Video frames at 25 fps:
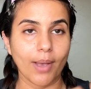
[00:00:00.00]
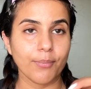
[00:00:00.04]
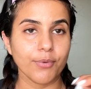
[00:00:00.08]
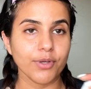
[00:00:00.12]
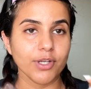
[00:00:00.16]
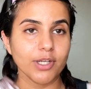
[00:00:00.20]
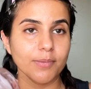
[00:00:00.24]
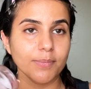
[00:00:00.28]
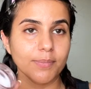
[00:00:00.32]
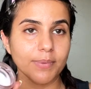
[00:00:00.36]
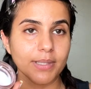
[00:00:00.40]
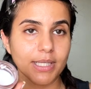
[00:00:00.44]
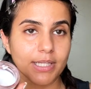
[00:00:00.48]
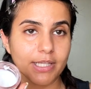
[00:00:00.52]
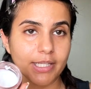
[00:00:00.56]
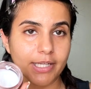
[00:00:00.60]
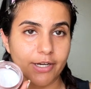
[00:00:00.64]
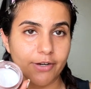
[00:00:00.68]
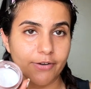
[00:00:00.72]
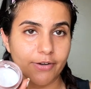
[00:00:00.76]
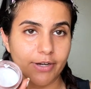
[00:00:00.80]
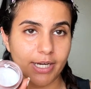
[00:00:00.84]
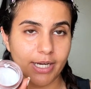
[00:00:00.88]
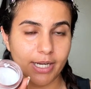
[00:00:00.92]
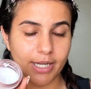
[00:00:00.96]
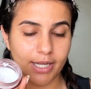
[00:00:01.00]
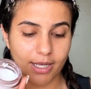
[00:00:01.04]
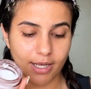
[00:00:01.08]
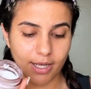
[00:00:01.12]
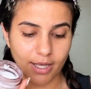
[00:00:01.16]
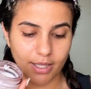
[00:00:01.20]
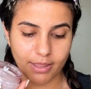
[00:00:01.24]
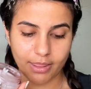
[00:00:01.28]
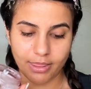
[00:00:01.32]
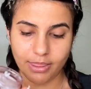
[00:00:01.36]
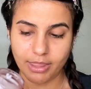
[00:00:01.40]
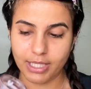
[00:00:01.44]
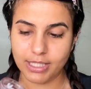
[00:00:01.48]
going to be
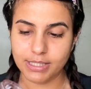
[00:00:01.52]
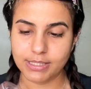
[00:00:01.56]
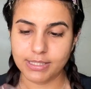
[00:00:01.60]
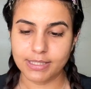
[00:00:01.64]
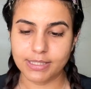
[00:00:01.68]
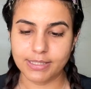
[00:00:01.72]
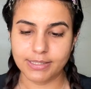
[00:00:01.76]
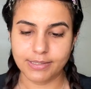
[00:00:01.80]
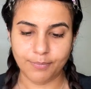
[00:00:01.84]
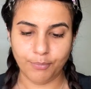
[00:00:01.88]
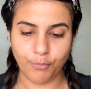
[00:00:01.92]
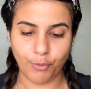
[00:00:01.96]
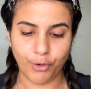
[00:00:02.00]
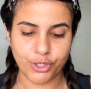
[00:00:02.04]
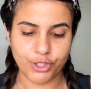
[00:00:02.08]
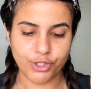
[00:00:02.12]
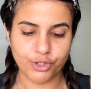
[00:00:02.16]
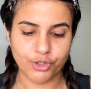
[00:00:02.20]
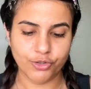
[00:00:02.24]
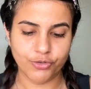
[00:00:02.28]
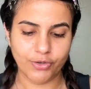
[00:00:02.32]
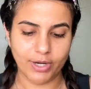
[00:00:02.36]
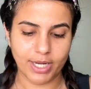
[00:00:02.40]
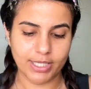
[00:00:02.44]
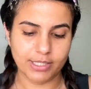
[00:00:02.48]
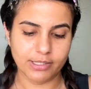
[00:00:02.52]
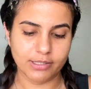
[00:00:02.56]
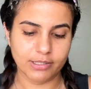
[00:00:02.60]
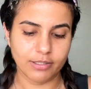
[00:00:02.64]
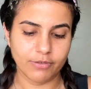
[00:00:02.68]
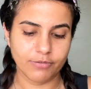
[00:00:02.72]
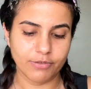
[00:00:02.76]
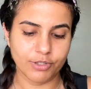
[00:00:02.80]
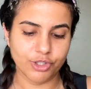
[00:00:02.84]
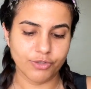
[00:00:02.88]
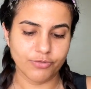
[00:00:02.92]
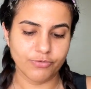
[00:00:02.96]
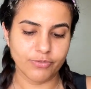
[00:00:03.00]
layering this
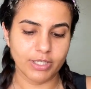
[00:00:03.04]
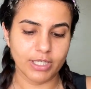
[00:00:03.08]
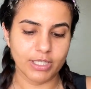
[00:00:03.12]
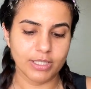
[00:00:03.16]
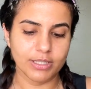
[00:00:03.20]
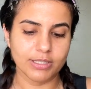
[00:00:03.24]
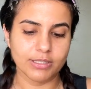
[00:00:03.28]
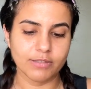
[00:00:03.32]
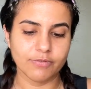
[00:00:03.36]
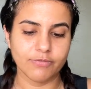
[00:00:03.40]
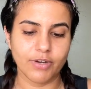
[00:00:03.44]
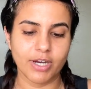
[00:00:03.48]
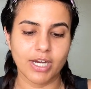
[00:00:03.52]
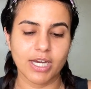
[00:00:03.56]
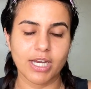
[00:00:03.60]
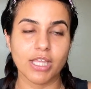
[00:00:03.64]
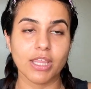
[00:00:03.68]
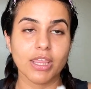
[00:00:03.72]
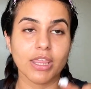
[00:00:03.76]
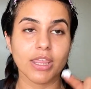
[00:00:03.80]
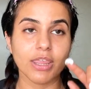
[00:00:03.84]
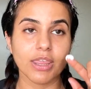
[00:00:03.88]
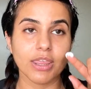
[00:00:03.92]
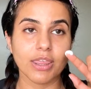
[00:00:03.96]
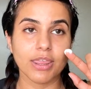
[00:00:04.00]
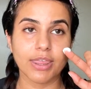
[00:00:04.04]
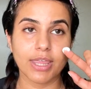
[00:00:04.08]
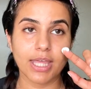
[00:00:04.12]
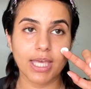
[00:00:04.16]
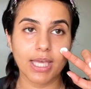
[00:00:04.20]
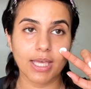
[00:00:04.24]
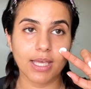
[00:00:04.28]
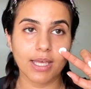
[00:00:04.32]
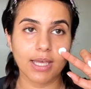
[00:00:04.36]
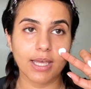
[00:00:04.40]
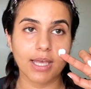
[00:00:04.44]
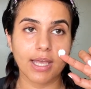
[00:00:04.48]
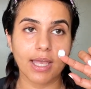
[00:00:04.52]
moisturizer, which feels very
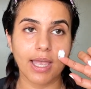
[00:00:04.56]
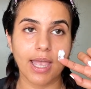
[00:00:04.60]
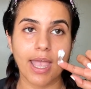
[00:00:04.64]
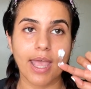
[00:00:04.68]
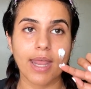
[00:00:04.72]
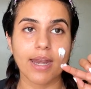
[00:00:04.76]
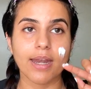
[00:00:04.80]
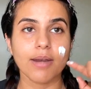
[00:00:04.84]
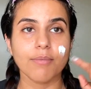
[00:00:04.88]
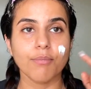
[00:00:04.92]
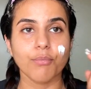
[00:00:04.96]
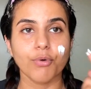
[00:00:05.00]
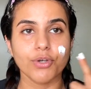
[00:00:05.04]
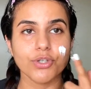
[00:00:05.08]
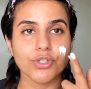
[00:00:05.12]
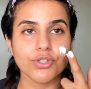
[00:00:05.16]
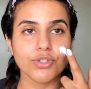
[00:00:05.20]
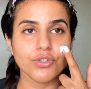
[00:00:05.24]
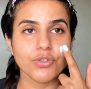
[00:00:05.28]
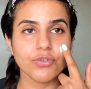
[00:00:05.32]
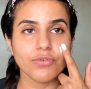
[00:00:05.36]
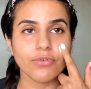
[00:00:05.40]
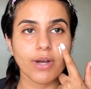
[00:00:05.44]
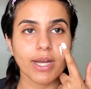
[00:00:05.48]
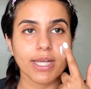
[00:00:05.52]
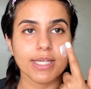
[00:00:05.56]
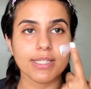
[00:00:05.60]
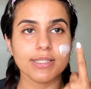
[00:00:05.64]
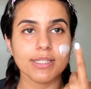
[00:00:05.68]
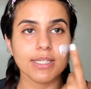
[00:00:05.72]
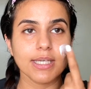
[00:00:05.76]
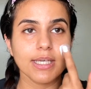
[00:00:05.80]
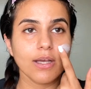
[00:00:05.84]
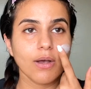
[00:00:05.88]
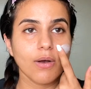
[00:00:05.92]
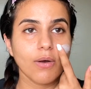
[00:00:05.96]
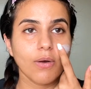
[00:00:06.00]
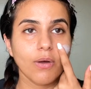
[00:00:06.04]
thick and
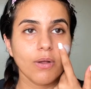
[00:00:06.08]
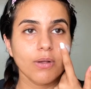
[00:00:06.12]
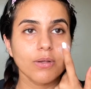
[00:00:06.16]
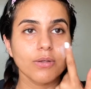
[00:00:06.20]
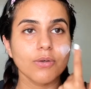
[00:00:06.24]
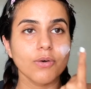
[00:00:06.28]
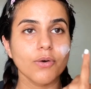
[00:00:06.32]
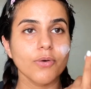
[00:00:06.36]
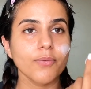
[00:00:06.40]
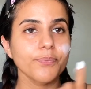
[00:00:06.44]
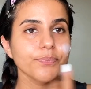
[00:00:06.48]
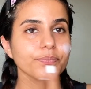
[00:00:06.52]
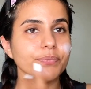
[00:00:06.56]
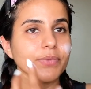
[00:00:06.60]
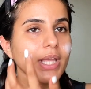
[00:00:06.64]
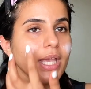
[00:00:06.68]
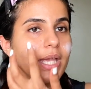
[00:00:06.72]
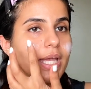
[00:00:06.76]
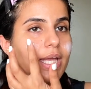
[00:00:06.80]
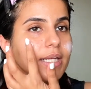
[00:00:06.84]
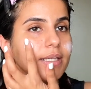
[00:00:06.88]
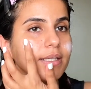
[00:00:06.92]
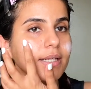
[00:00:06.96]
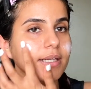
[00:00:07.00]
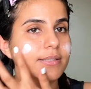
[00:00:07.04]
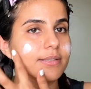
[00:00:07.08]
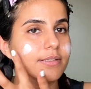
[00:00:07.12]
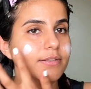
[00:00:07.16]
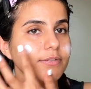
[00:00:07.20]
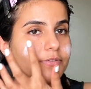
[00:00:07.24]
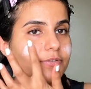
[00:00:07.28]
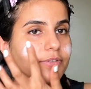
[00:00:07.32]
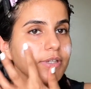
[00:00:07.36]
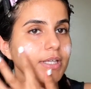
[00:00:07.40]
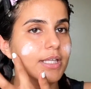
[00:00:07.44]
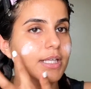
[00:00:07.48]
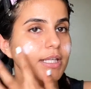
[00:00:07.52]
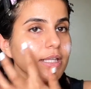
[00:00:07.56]
moisturizing, although it
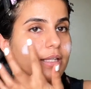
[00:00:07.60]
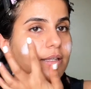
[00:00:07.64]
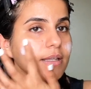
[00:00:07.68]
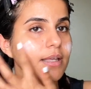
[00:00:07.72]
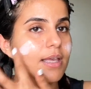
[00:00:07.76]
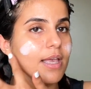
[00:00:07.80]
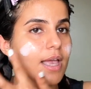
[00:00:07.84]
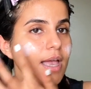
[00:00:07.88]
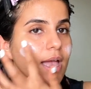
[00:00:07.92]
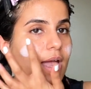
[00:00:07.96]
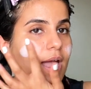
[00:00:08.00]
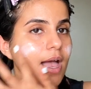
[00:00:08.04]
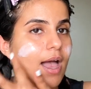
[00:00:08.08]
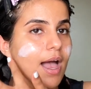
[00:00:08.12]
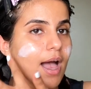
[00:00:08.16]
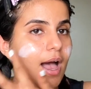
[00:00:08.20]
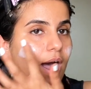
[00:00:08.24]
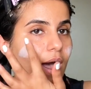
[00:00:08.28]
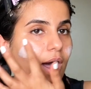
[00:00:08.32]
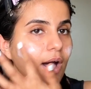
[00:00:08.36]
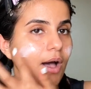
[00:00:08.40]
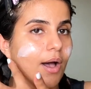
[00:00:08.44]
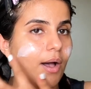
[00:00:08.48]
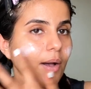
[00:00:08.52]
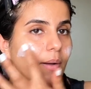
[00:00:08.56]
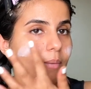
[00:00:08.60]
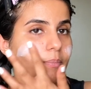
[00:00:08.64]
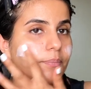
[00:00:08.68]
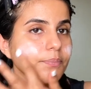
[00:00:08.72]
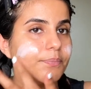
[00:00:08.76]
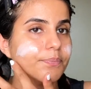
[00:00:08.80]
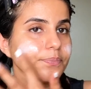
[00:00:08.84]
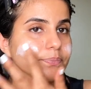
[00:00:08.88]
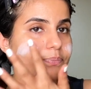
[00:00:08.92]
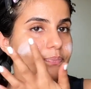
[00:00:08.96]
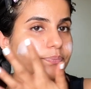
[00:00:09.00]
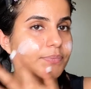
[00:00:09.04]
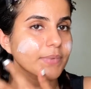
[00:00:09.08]
doesn't feel
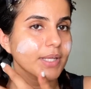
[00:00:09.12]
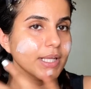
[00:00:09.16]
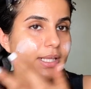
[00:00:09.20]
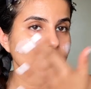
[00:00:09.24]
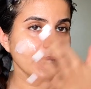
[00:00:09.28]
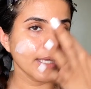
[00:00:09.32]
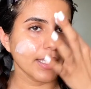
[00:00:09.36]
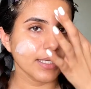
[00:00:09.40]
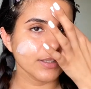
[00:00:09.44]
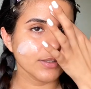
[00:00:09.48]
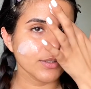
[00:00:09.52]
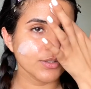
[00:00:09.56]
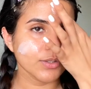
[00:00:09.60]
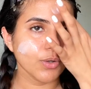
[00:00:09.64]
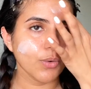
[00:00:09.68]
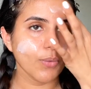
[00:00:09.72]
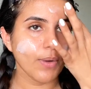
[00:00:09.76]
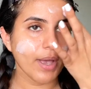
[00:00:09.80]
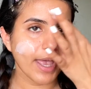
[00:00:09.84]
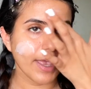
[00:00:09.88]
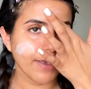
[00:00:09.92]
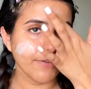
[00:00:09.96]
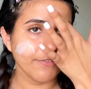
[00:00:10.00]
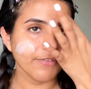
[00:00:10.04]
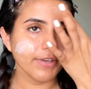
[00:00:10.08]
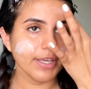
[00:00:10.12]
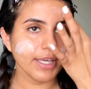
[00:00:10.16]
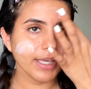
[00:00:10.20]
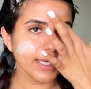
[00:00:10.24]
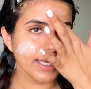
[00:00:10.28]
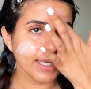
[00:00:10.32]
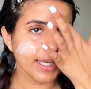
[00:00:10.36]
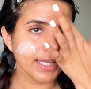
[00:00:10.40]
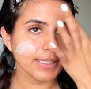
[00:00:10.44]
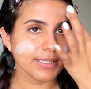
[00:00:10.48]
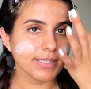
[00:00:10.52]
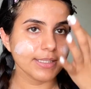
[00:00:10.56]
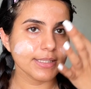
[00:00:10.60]
like so
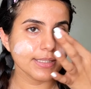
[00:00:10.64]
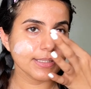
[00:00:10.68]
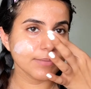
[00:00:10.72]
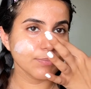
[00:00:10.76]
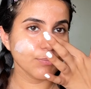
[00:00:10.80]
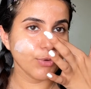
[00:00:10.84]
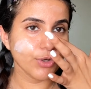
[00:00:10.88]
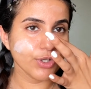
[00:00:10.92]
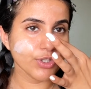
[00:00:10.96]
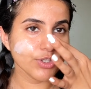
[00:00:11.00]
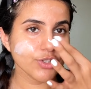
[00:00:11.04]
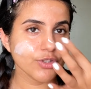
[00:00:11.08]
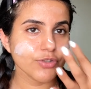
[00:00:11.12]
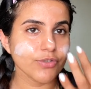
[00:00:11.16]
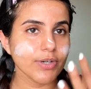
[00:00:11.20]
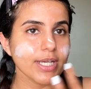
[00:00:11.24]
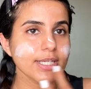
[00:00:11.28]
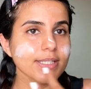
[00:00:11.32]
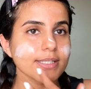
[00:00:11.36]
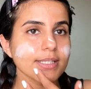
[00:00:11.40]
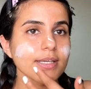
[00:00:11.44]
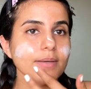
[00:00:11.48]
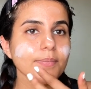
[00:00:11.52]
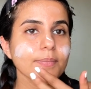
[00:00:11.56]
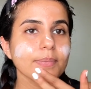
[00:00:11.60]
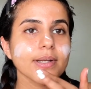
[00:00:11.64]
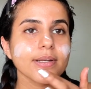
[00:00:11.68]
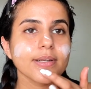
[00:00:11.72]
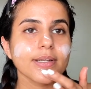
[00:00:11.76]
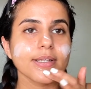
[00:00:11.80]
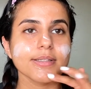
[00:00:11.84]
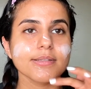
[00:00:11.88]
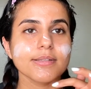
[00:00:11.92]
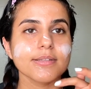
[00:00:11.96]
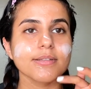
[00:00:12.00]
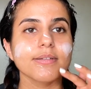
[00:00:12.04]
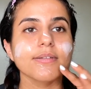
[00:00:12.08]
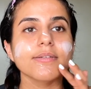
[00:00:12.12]
heavy. It's moisturizing but
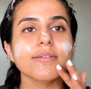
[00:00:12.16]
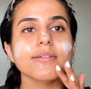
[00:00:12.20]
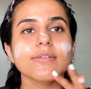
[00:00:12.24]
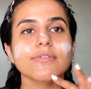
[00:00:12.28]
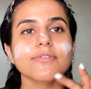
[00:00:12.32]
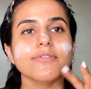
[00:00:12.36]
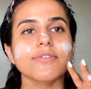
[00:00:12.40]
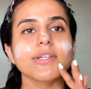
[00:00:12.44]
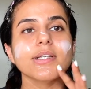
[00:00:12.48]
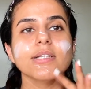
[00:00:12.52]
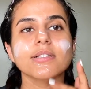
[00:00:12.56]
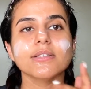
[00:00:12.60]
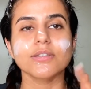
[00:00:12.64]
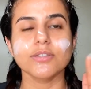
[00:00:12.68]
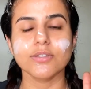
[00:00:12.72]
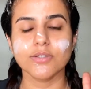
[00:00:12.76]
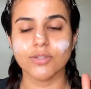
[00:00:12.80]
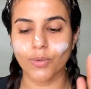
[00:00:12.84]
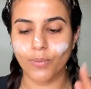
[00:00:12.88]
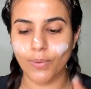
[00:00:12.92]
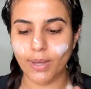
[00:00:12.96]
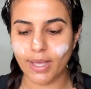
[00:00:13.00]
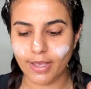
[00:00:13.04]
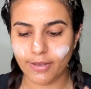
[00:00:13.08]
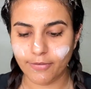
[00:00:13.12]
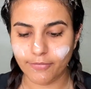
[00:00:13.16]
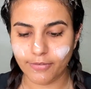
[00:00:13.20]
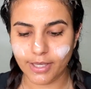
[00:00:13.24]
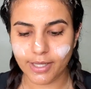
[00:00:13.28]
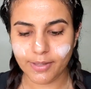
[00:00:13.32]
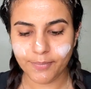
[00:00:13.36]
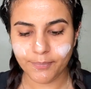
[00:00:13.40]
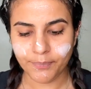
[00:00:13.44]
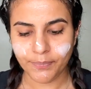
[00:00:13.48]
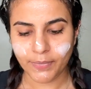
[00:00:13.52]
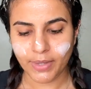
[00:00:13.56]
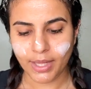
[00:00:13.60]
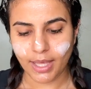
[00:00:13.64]
doesn't feel so
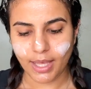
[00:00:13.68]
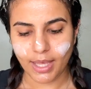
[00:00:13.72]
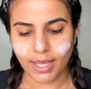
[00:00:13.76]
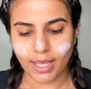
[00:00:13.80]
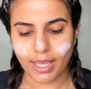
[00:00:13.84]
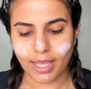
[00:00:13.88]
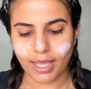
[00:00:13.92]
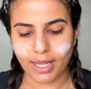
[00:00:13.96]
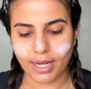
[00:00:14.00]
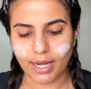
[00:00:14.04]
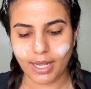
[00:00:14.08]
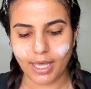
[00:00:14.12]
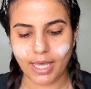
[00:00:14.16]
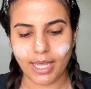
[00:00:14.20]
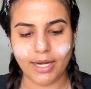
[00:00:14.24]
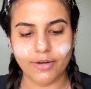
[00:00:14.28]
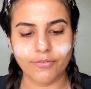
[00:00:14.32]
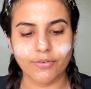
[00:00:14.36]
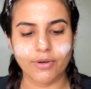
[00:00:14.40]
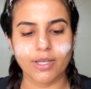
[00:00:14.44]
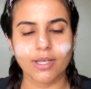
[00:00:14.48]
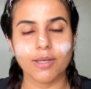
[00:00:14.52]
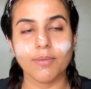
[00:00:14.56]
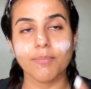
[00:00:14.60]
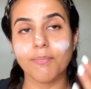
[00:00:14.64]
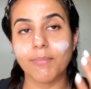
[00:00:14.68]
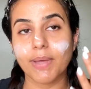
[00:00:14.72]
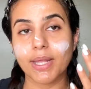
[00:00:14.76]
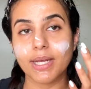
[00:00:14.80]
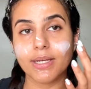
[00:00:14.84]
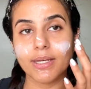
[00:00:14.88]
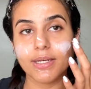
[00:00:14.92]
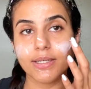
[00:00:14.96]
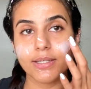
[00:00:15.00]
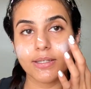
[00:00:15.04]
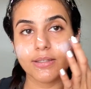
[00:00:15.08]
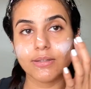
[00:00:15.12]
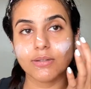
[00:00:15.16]
heavy, and I recommend
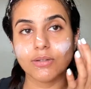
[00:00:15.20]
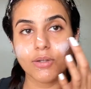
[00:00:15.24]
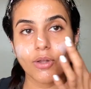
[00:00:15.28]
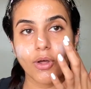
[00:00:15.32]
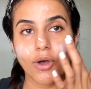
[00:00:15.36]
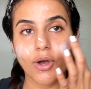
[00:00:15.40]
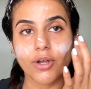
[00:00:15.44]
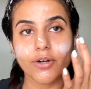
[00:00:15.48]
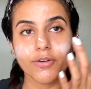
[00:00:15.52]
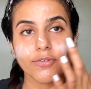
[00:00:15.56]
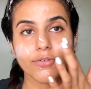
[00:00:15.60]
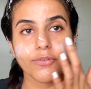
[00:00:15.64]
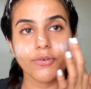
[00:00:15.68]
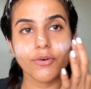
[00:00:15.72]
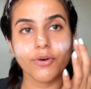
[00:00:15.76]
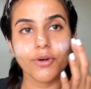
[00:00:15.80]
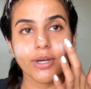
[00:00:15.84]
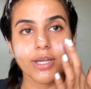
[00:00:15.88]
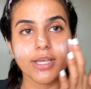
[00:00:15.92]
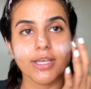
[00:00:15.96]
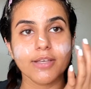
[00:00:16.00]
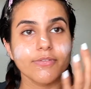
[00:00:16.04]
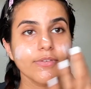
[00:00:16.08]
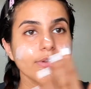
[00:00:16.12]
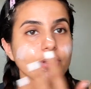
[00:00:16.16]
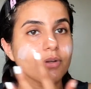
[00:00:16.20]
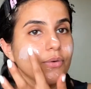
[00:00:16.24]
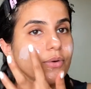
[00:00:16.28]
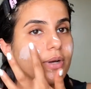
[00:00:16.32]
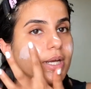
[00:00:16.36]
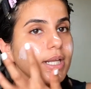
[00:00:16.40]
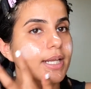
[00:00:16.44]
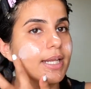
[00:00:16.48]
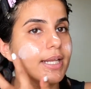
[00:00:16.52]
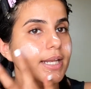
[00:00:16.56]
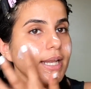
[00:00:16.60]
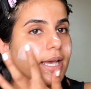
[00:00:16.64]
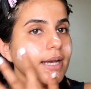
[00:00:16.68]
it a lot for even
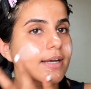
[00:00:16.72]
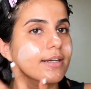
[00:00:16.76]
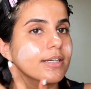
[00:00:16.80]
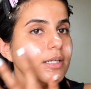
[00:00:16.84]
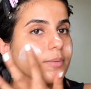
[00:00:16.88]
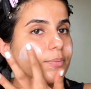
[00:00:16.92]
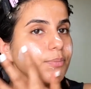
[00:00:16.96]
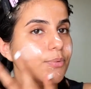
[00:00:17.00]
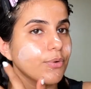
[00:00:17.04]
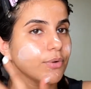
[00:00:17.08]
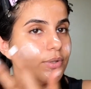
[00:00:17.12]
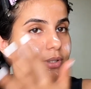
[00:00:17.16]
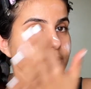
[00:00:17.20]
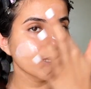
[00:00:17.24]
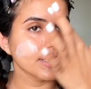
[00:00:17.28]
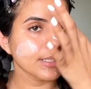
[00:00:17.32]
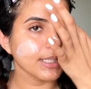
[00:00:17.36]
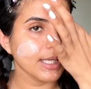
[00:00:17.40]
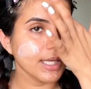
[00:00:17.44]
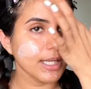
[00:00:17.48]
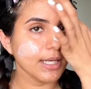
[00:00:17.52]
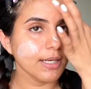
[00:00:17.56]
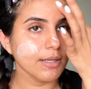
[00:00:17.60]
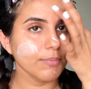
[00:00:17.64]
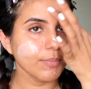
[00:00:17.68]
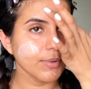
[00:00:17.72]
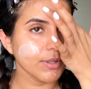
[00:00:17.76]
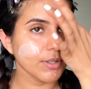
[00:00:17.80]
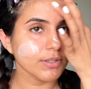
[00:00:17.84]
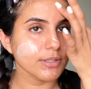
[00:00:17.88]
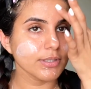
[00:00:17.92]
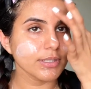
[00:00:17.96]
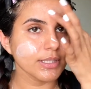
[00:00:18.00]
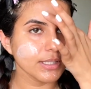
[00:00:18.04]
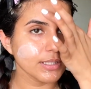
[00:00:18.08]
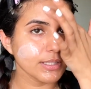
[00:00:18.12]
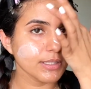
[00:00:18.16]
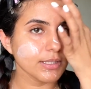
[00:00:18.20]
oily and acne prone skin
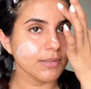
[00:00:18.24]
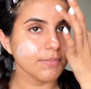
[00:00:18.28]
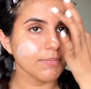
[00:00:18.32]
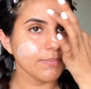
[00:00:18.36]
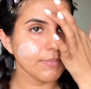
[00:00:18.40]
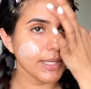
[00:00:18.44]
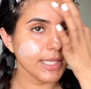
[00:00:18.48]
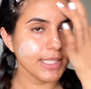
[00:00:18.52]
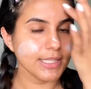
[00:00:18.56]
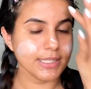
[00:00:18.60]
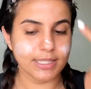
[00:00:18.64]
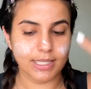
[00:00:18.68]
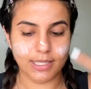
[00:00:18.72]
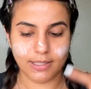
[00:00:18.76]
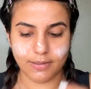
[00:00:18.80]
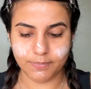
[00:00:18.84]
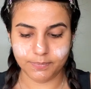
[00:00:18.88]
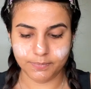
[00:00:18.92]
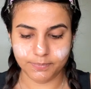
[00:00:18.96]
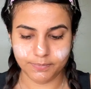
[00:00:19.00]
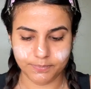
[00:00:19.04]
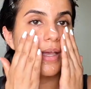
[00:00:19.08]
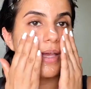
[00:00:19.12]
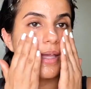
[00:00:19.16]
because it's amazing.